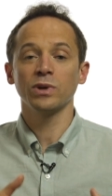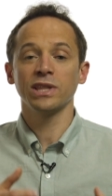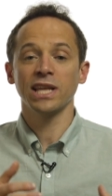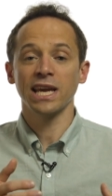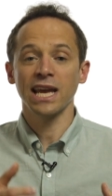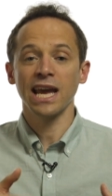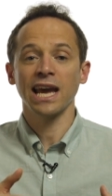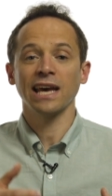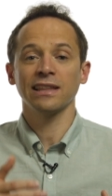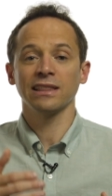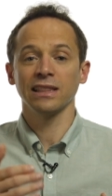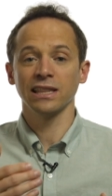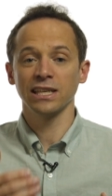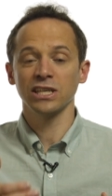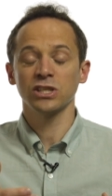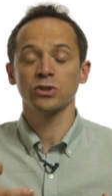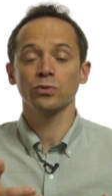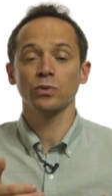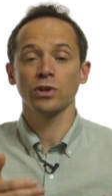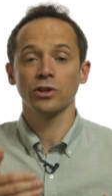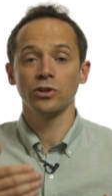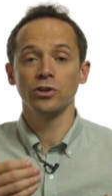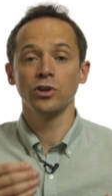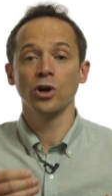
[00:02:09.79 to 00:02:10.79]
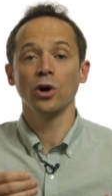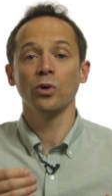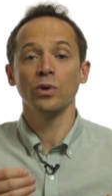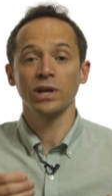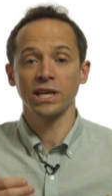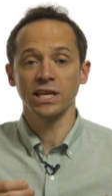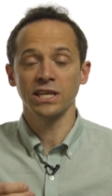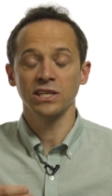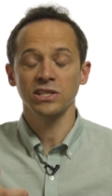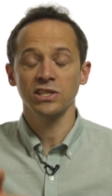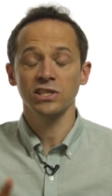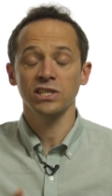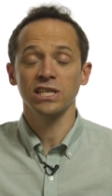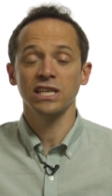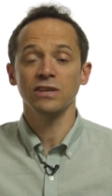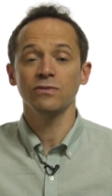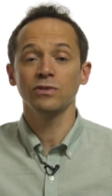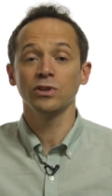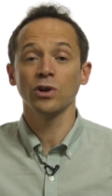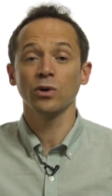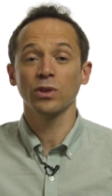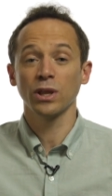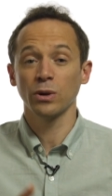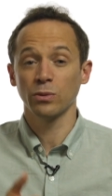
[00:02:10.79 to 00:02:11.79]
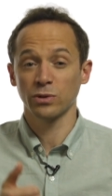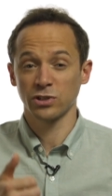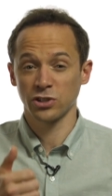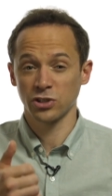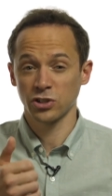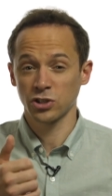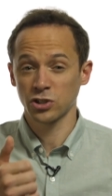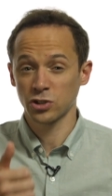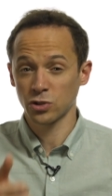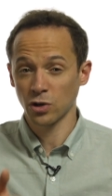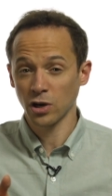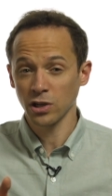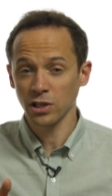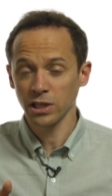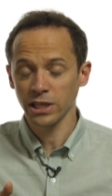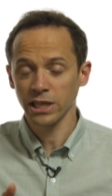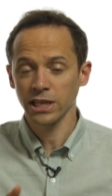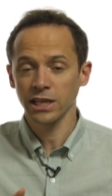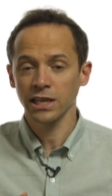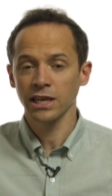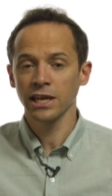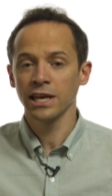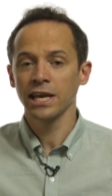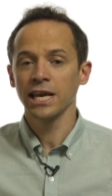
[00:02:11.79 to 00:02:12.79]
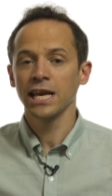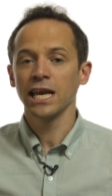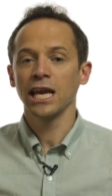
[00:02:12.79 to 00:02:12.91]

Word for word: when they had lists with no hints, even though they were struggling,